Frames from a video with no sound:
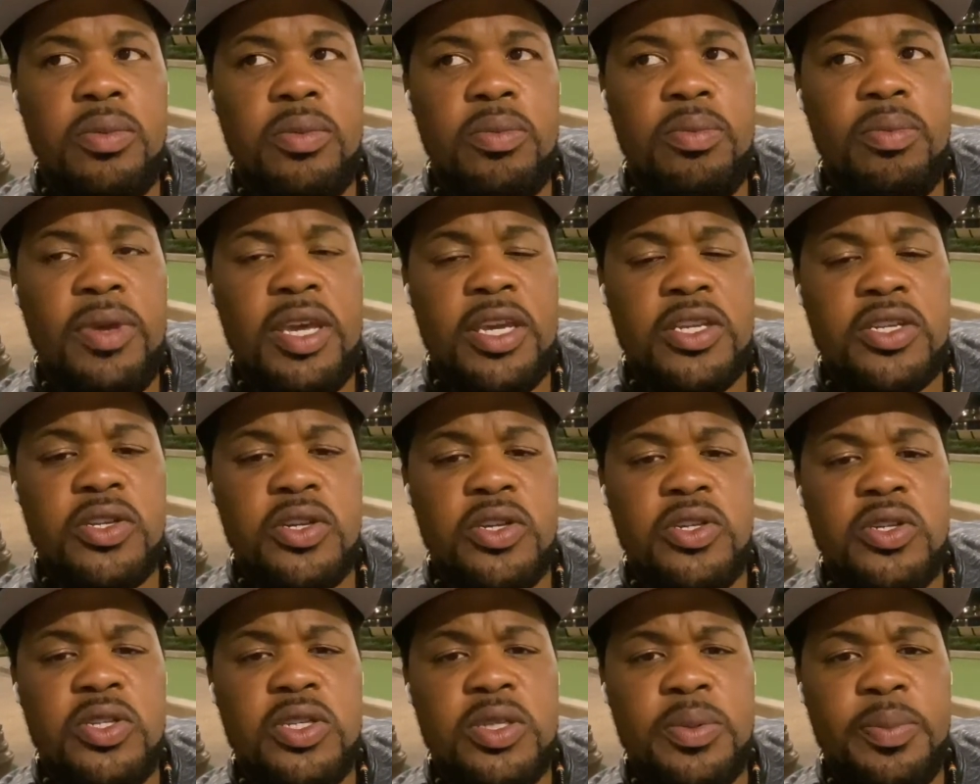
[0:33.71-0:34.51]
make sure
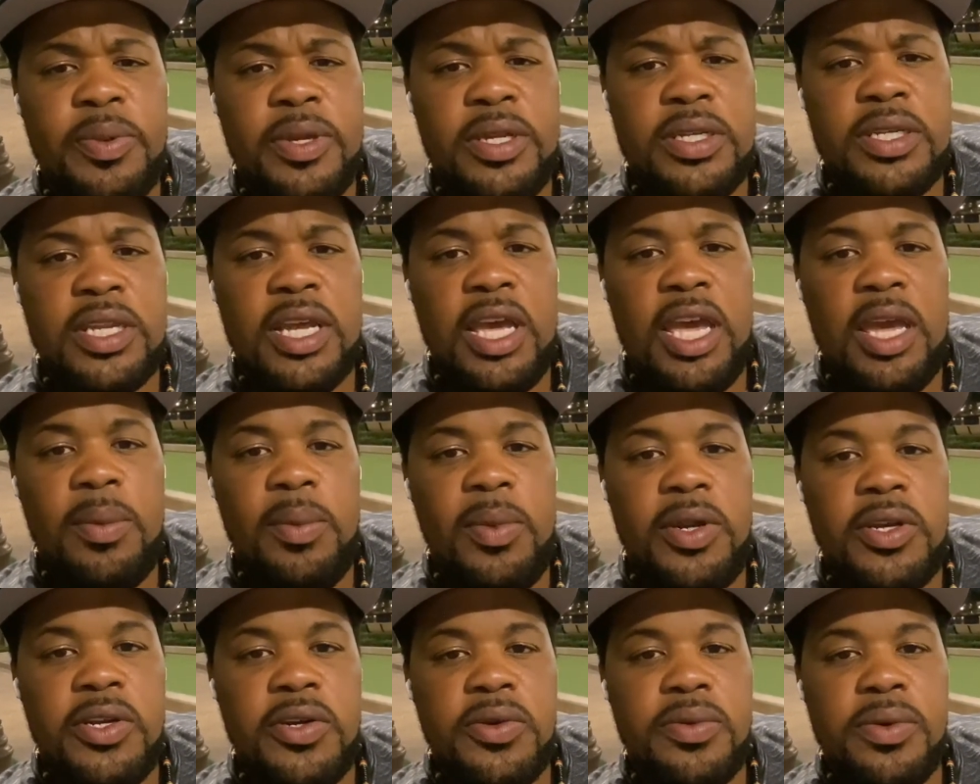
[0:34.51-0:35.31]
you spend time
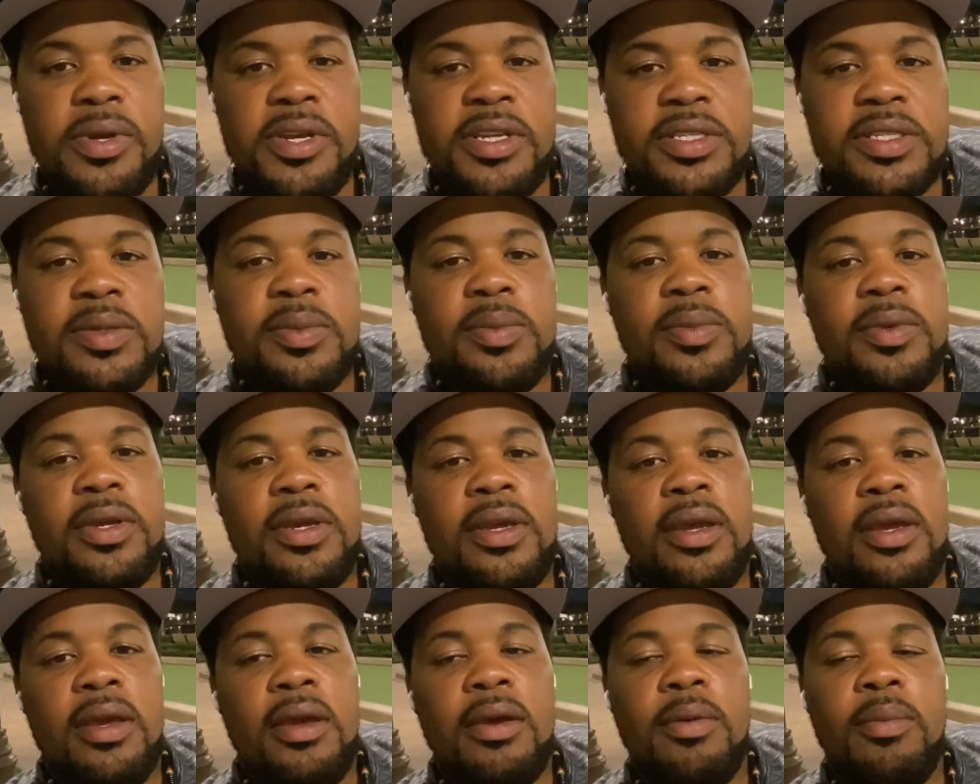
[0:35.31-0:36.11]
on your
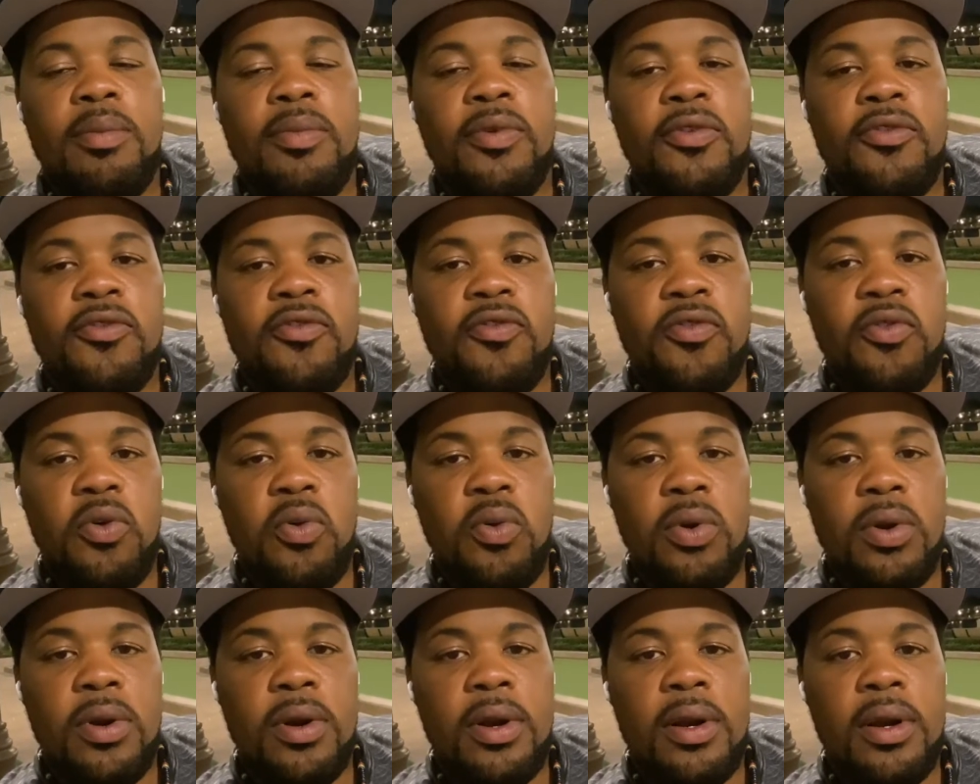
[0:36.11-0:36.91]
resume
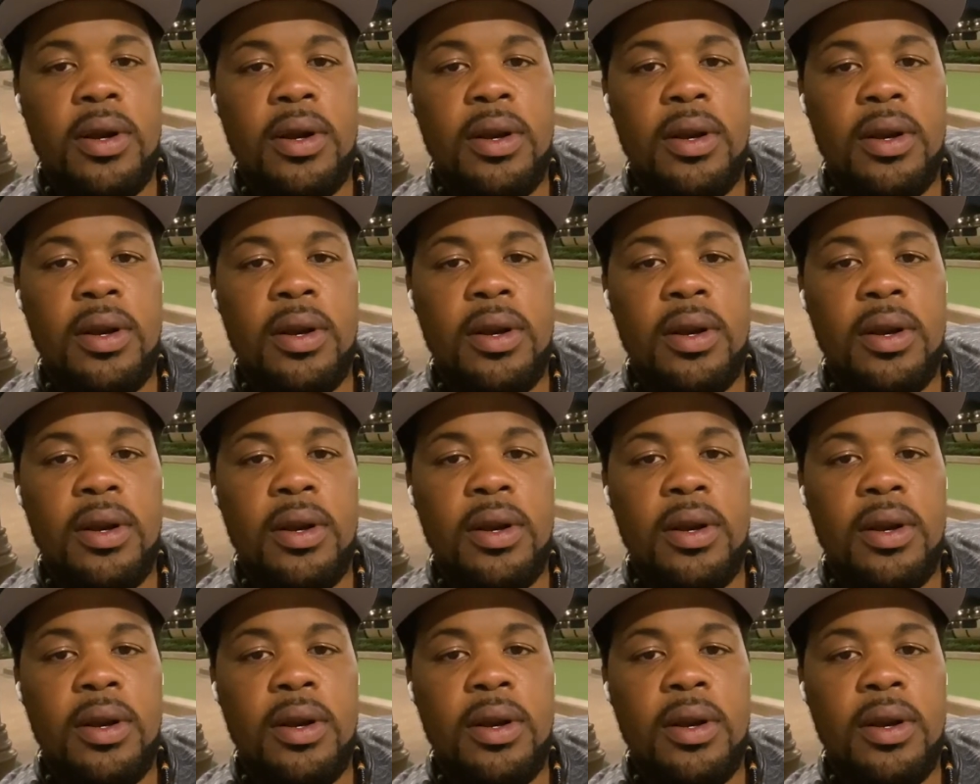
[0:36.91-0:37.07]
before